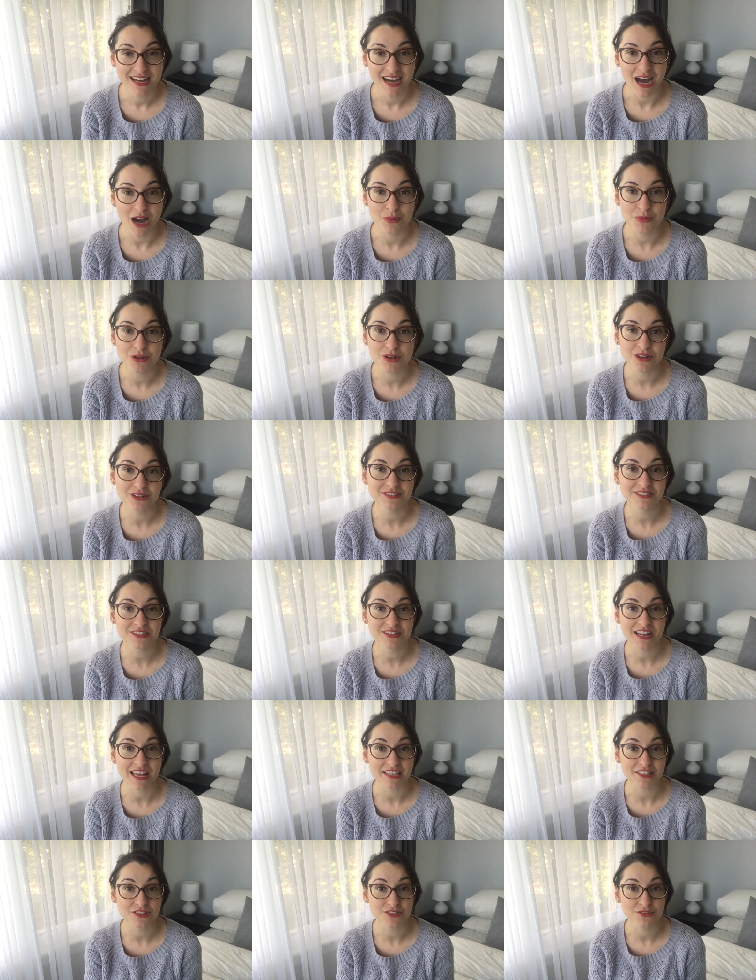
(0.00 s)
I would also
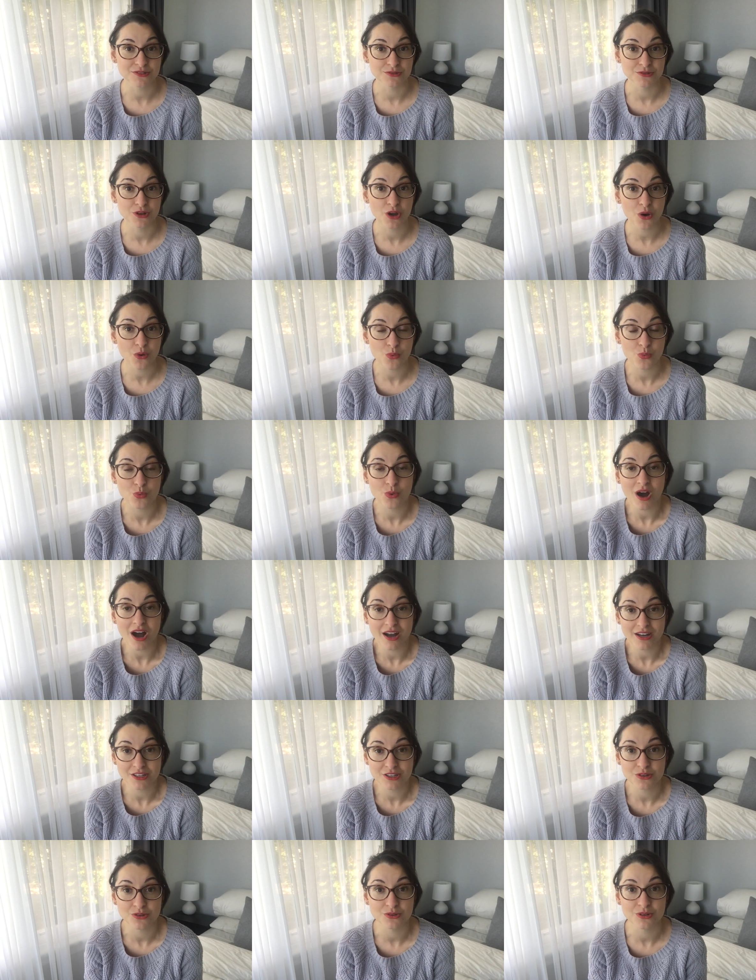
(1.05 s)
like to know why
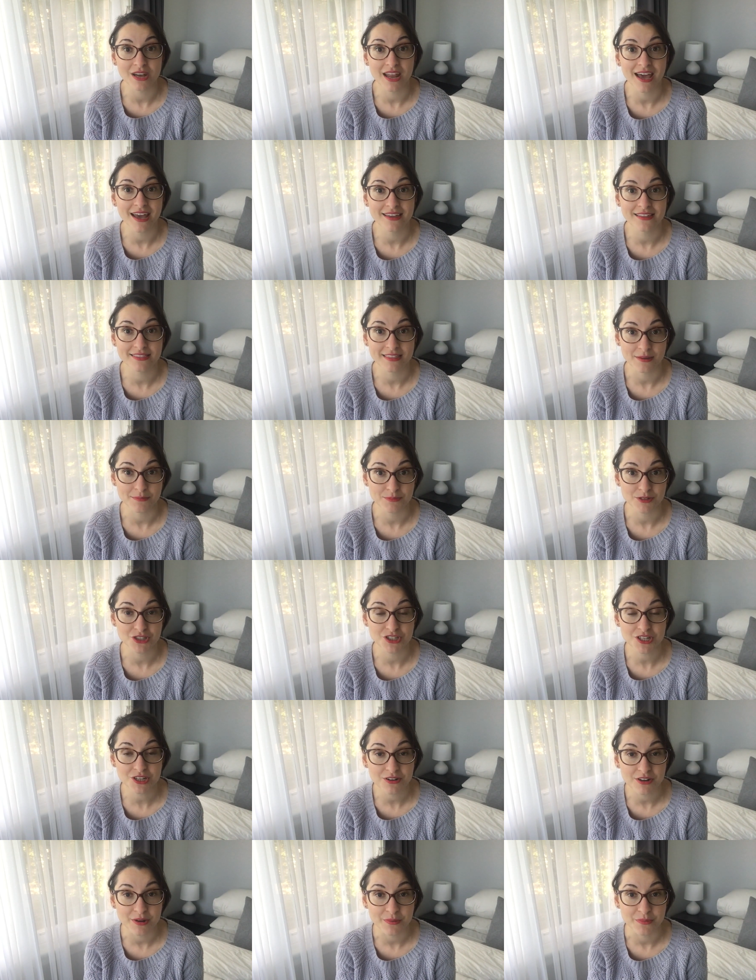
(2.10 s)
you like that
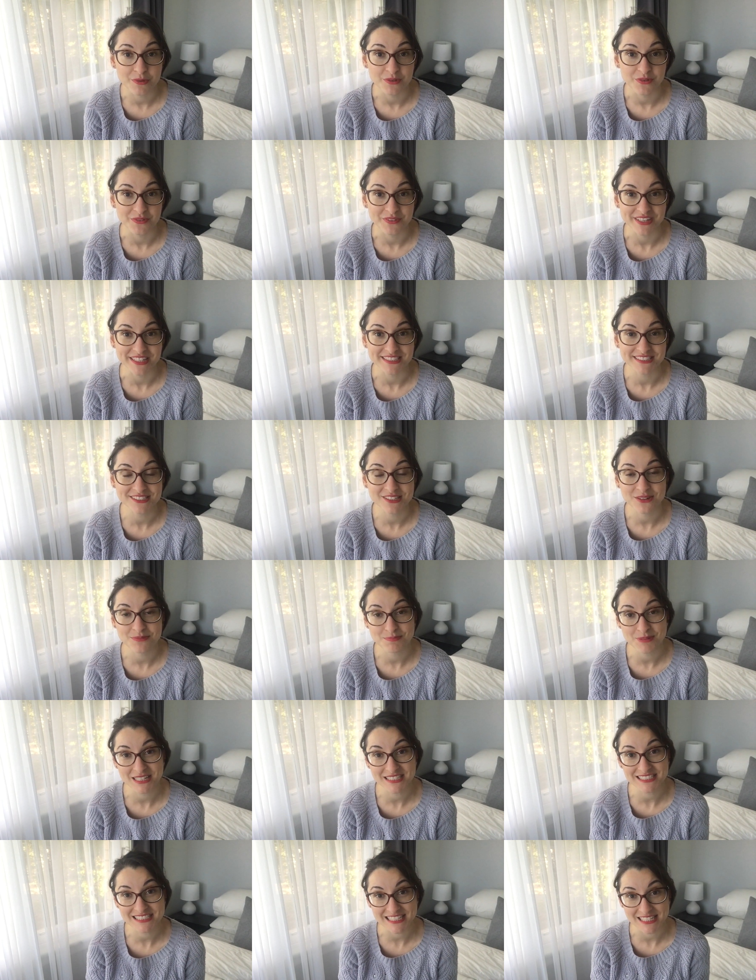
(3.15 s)
particular movie, so
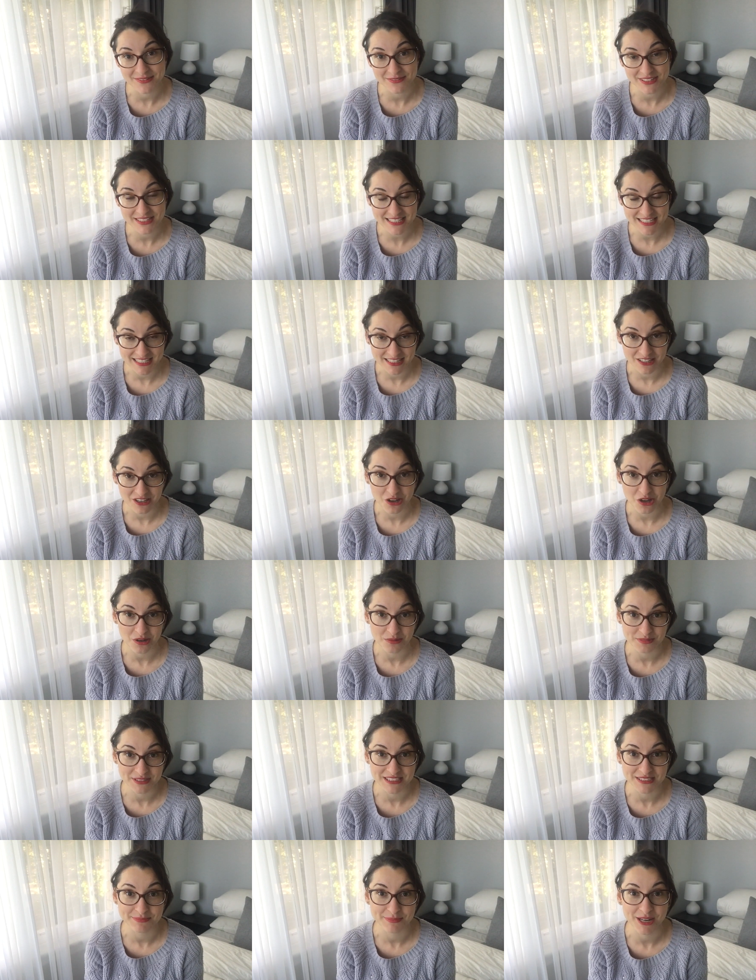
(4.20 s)
please leave it in the
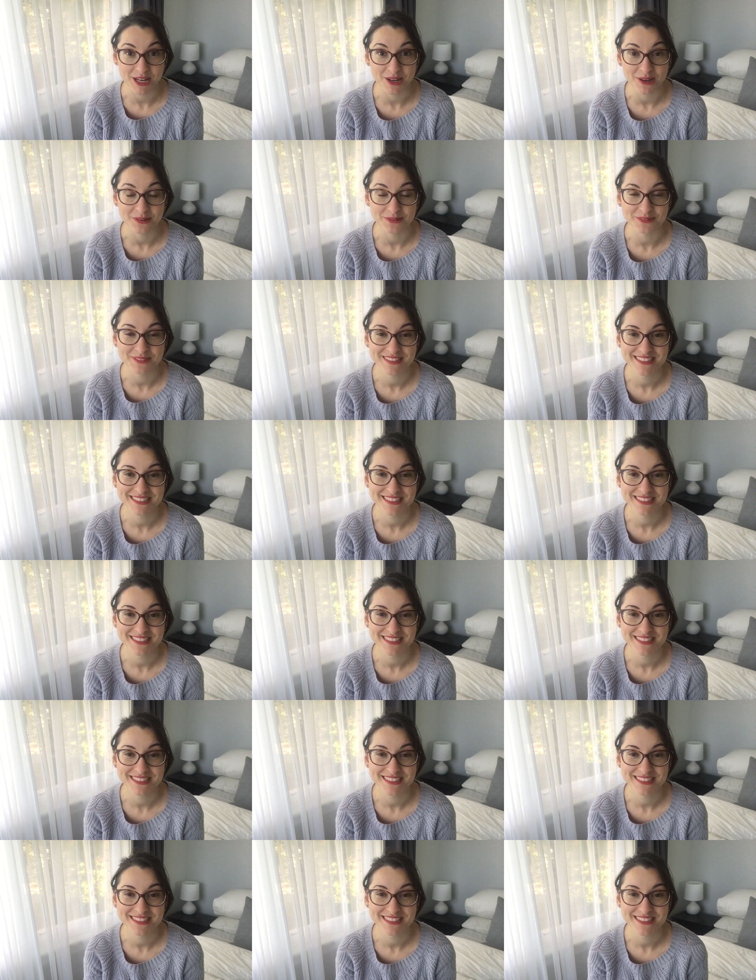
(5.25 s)
comments below.